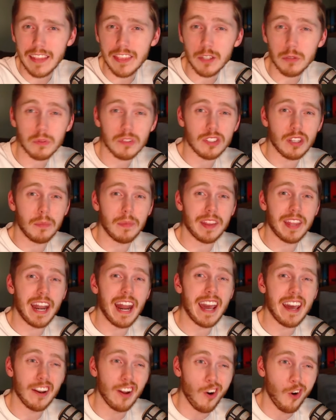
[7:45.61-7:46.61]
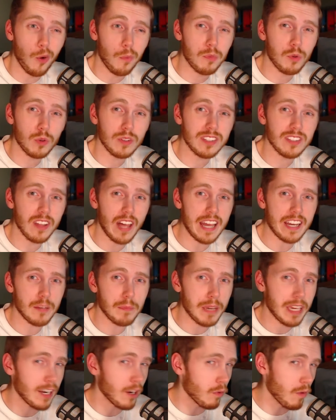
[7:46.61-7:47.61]
This was someone that I had hoped would slide to
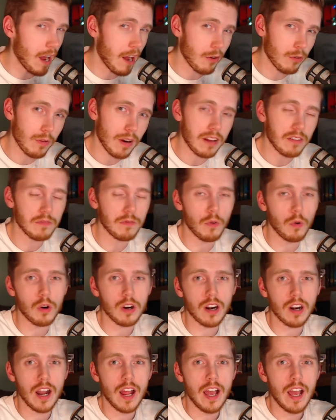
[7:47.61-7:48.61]
me in around round 4,